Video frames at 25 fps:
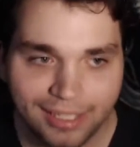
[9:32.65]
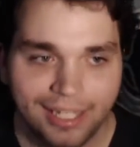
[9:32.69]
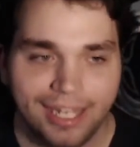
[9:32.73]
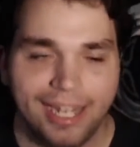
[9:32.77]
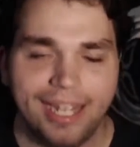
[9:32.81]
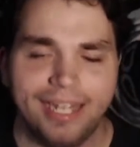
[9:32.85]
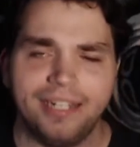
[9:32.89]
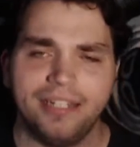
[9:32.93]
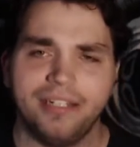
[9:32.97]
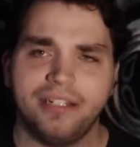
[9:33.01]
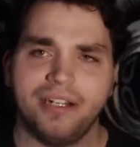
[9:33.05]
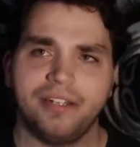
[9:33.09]

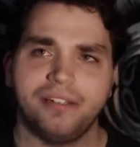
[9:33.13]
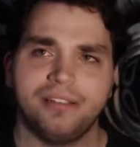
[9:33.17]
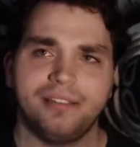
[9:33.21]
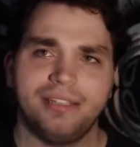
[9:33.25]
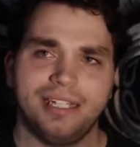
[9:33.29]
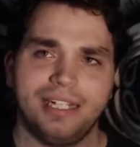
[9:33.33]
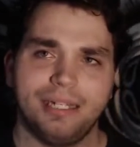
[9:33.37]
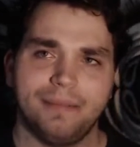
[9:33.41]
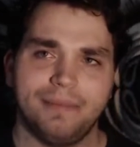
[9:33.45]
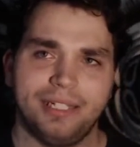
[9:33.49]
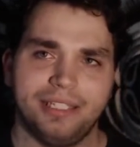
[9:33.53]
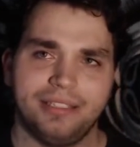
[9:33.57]
And another
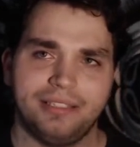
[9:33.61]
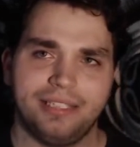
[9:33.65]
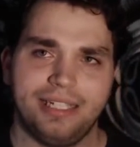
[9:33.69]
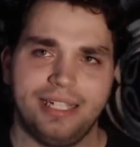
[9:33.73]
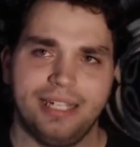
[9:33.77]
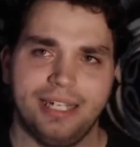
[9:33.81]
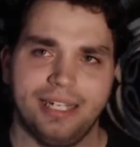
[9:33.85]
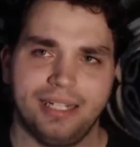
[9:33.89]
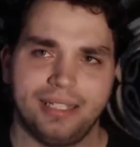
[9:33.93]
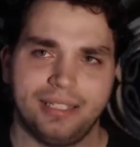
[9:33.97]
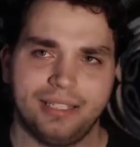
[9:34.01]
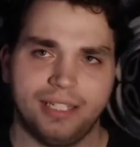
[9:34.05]
thing about
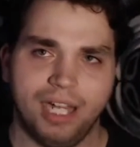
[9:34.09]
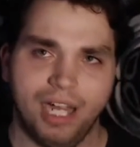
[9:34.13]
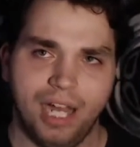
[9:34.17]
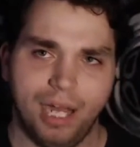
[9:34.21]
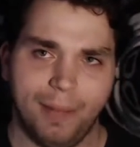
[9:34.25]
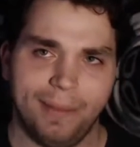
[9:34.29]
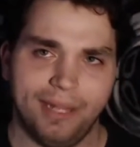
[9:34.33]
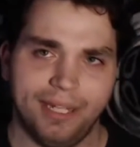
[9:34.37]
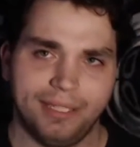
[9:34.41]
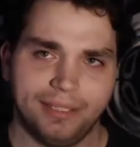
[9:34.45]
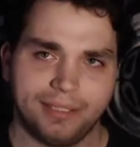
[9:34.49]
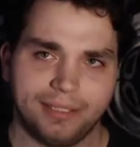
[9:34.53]
the
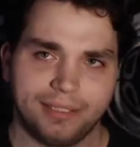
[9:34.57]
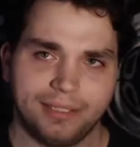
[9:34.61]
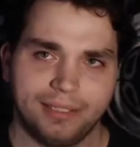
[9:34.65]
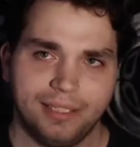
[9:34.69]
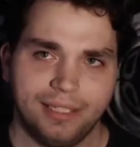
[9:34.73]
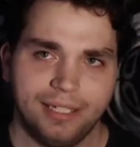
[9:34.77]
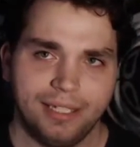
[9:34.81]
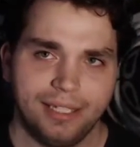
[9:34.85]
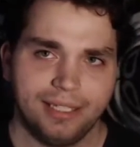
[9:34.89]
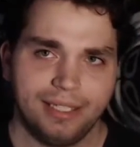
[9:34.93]
comments.